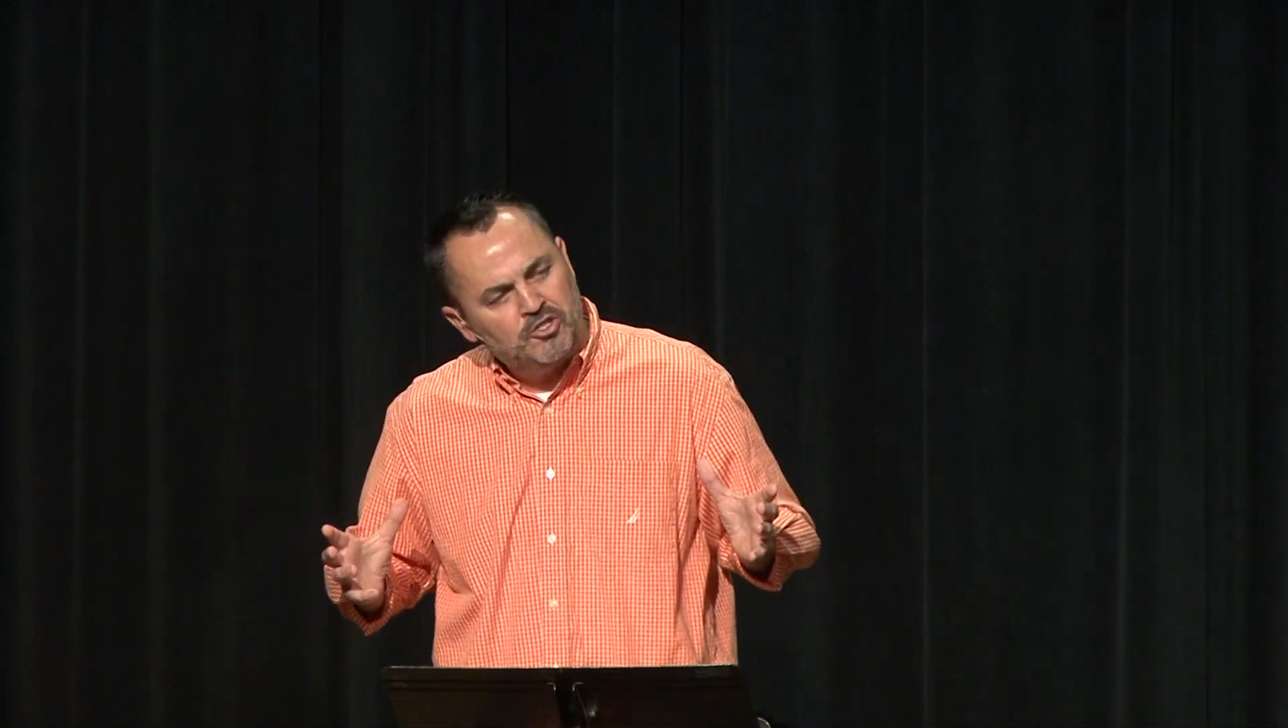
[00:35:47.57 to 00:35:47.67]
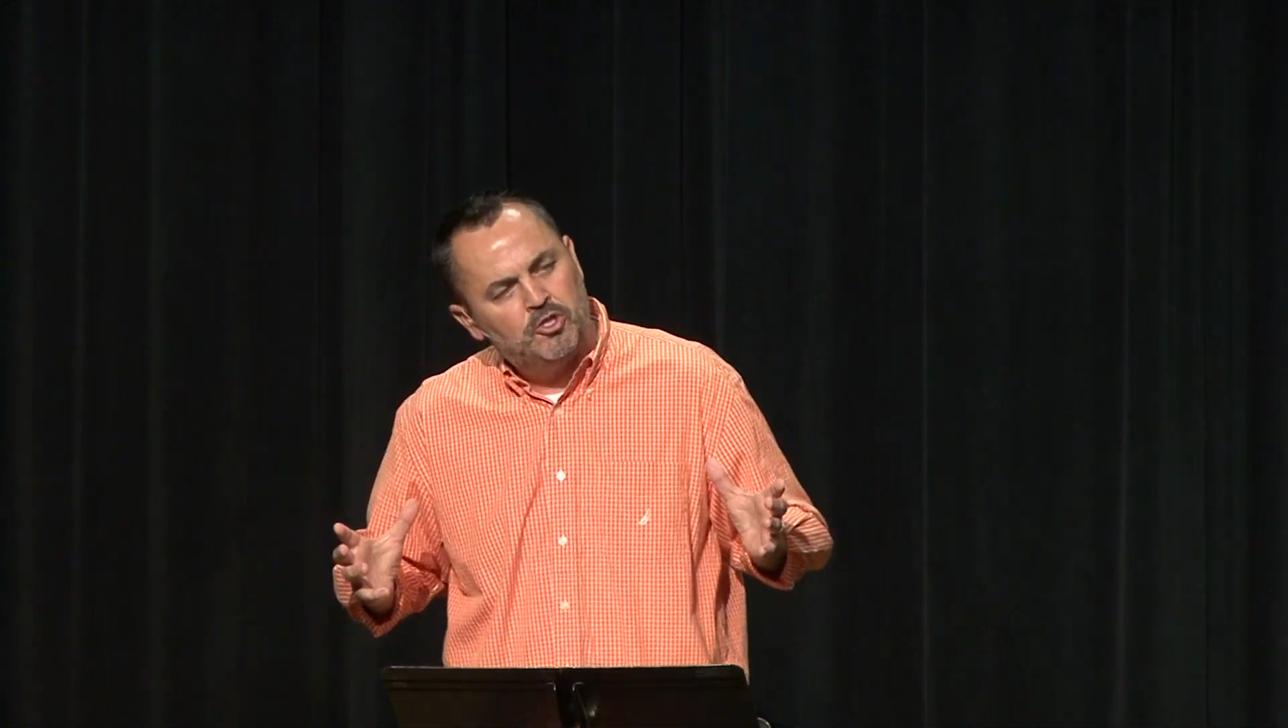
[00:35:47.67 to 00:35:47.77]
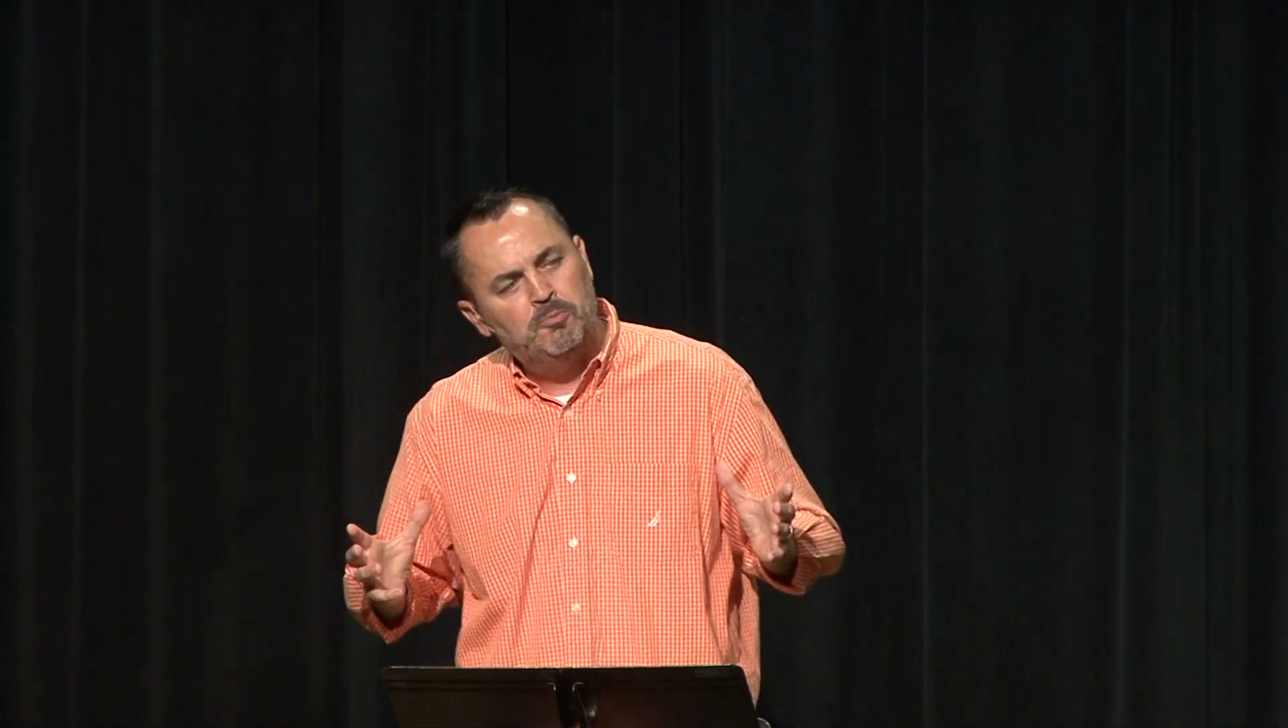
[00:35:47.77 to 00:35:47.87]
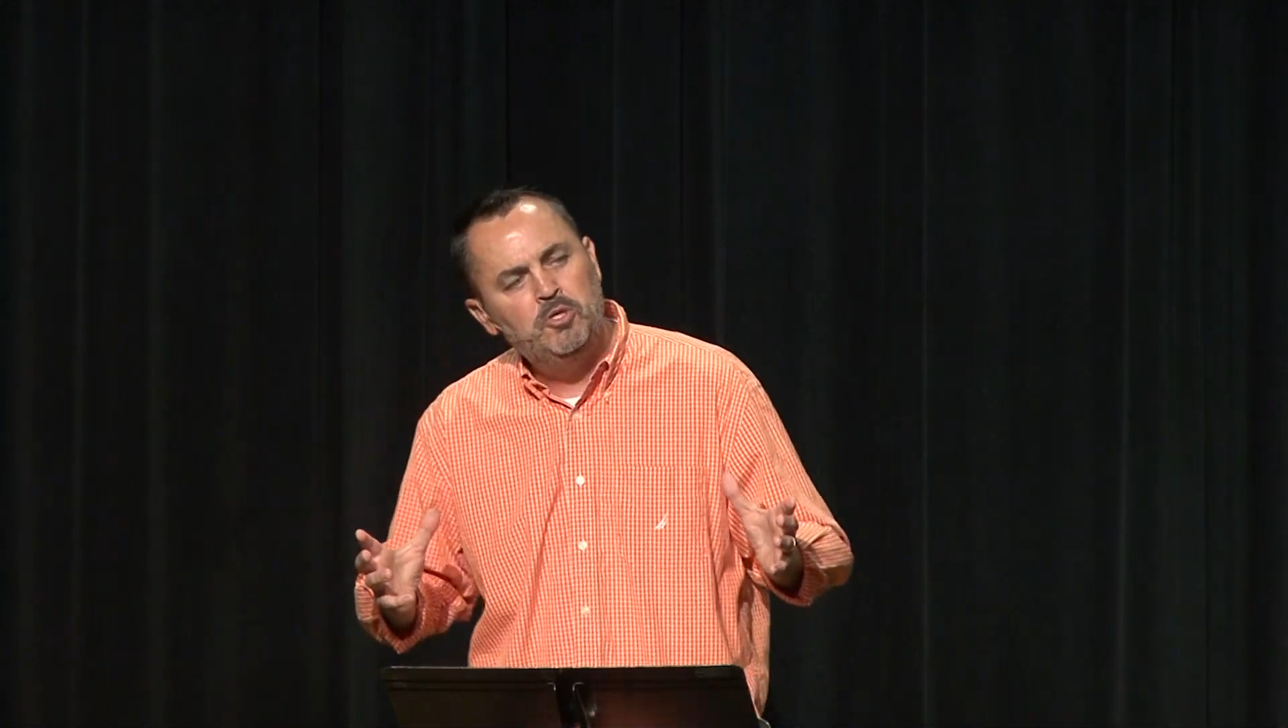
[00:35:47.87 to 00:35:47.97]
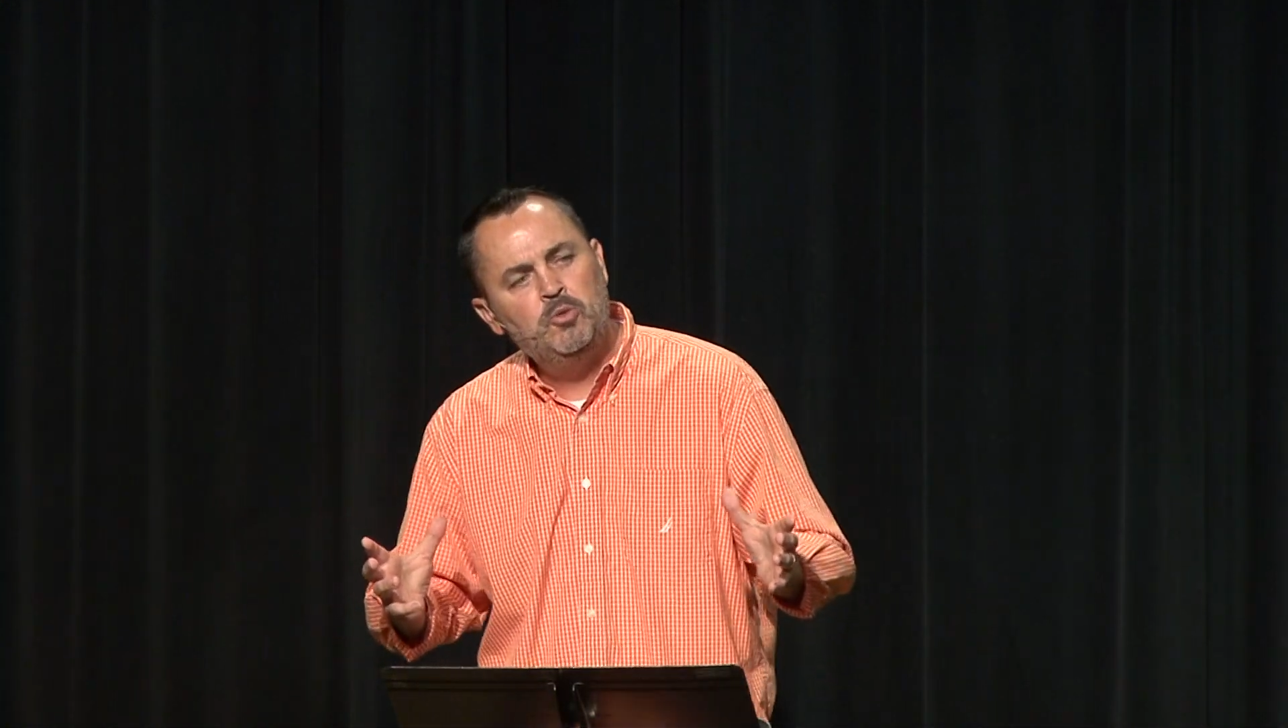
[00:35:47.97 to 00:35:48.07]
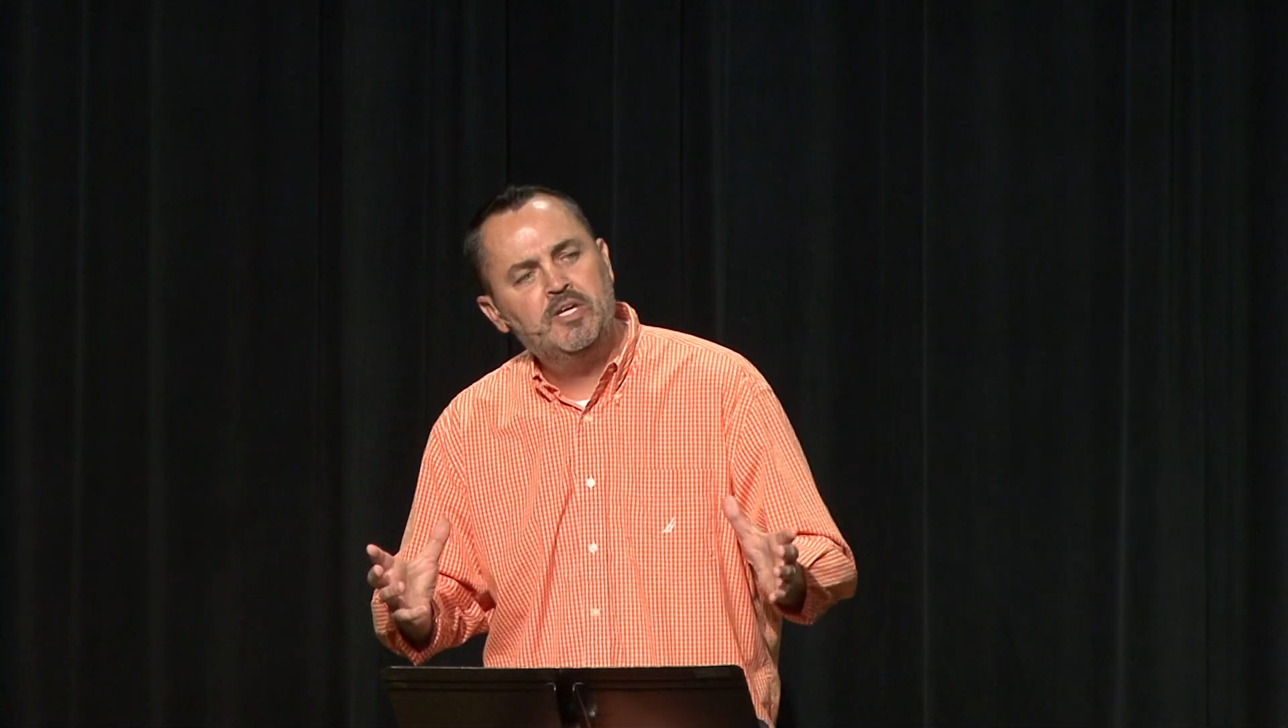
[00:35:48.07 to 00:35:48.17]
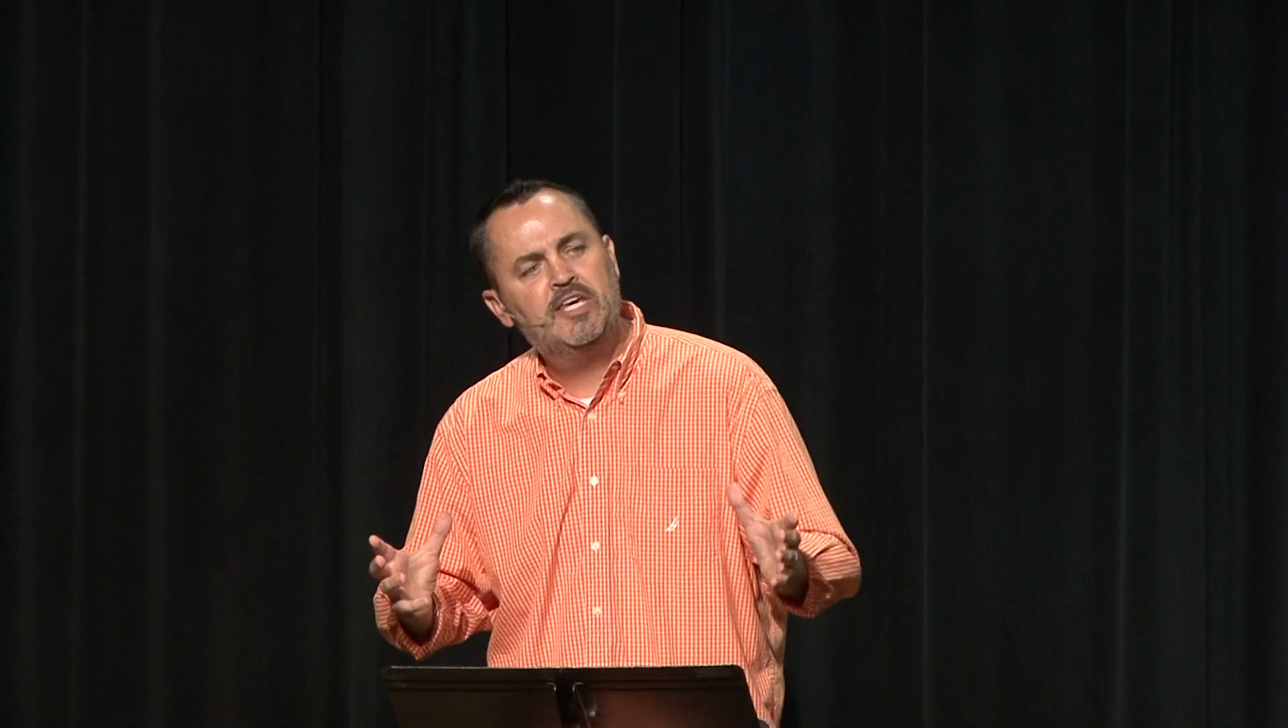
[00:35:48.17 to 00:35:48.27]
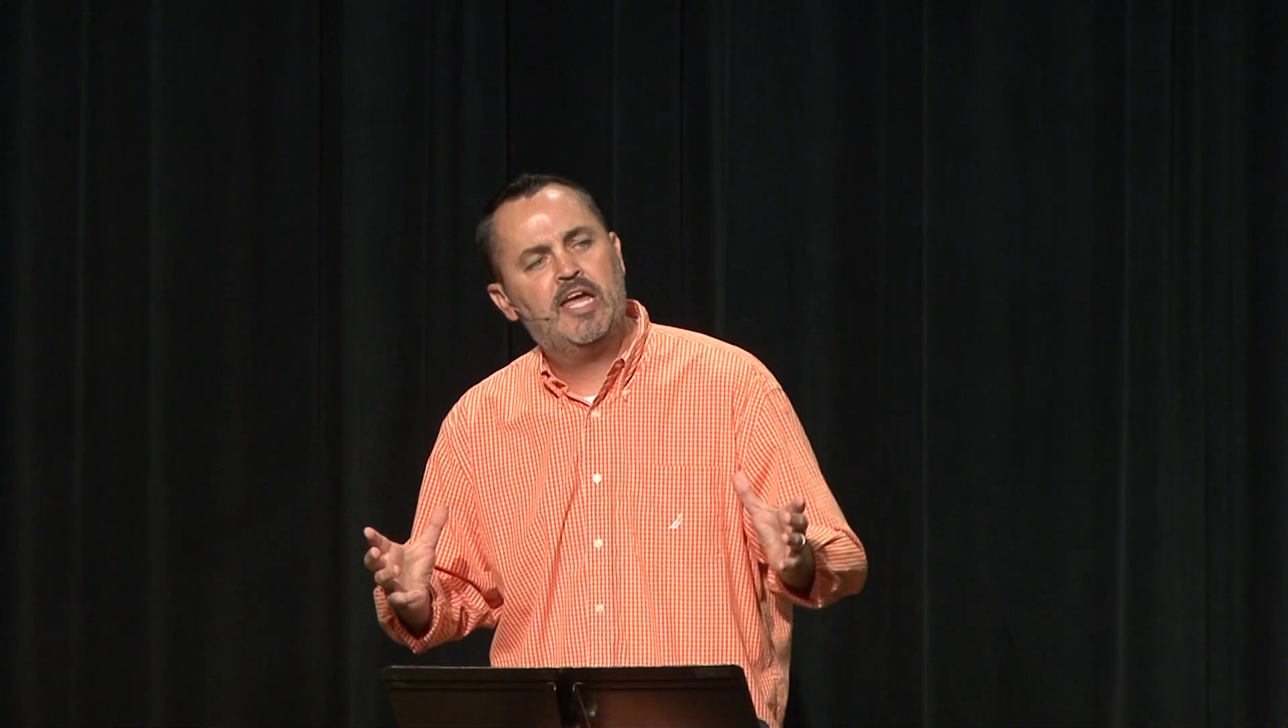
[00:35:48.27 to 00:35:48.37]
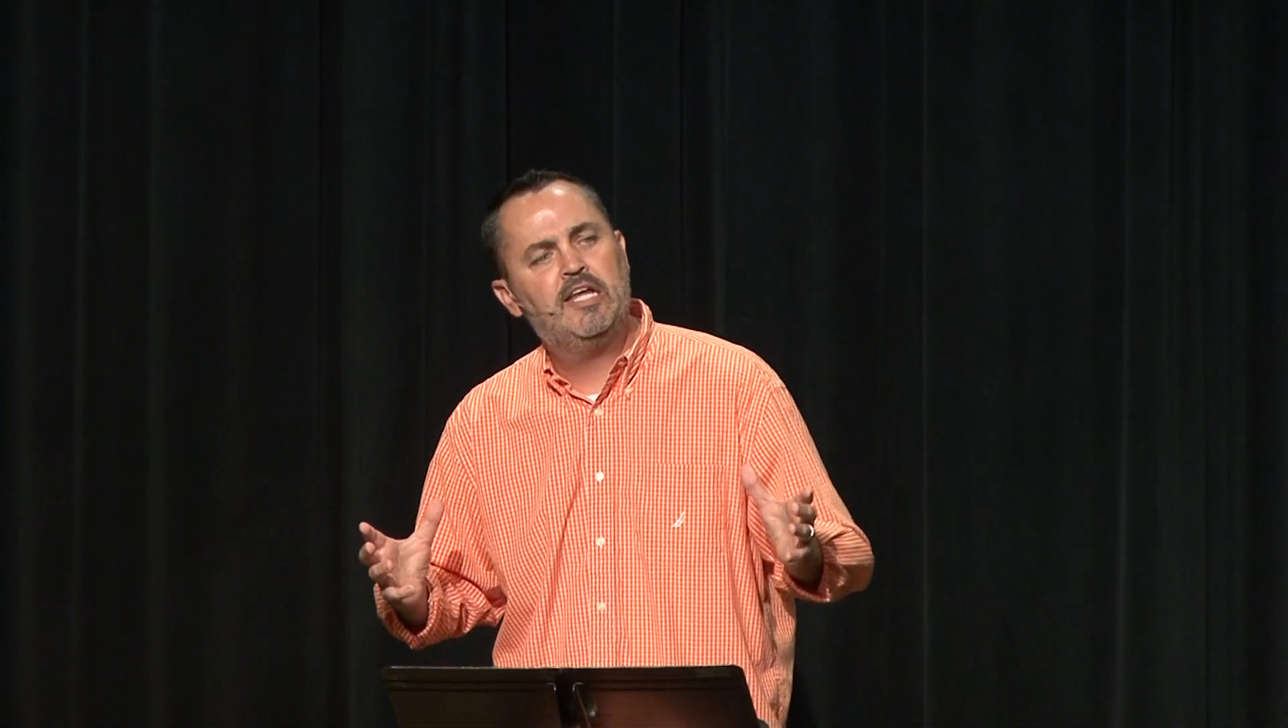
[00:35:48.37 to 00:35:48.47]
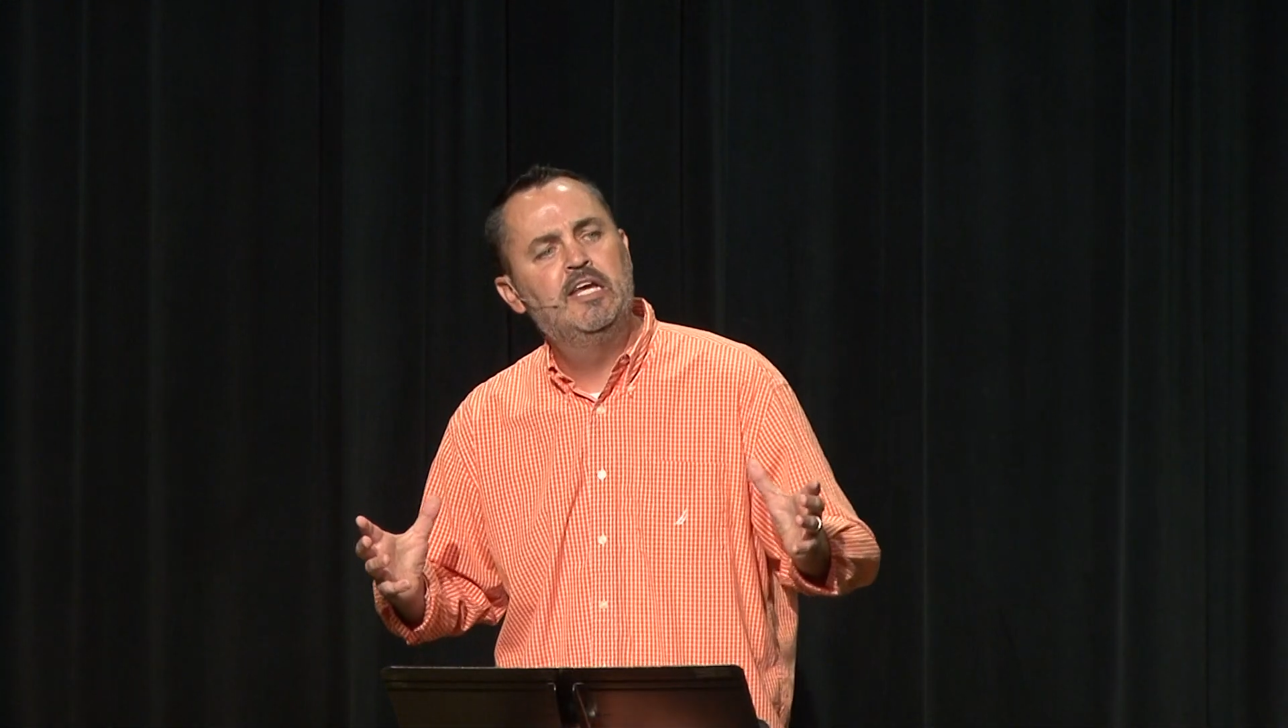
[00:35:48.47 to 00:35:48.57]

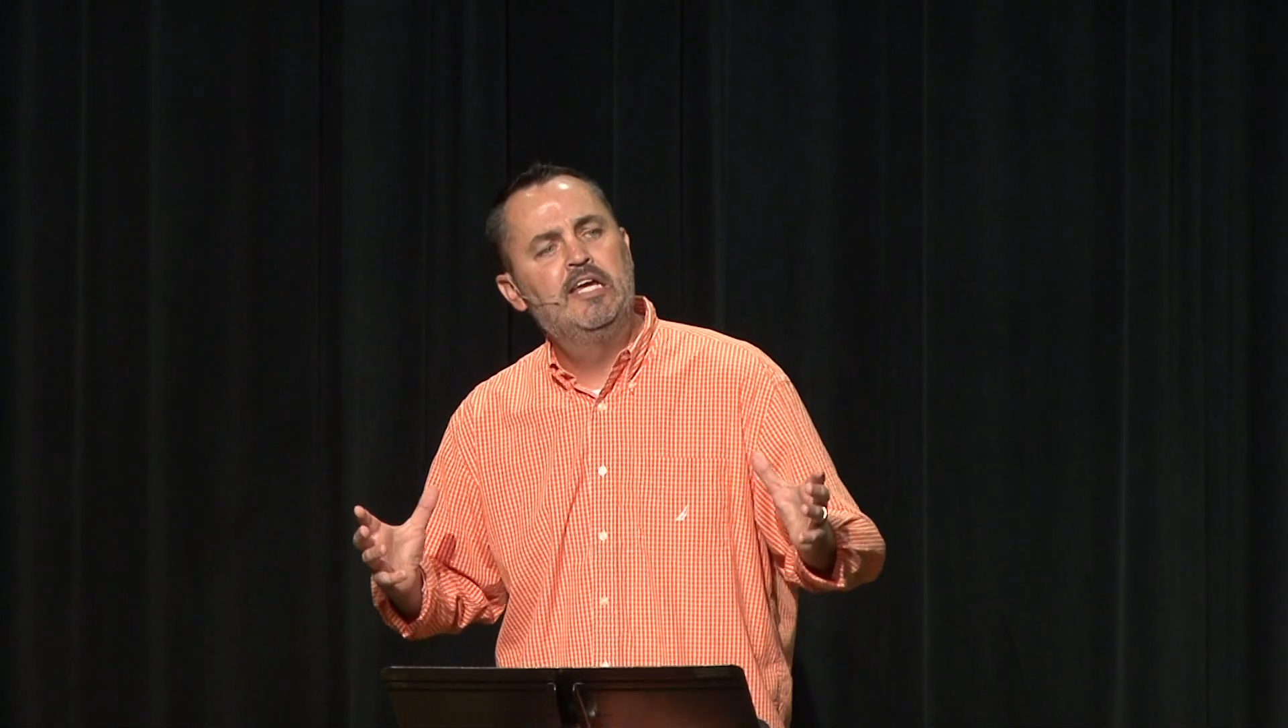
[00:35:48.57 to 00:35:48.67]
communicate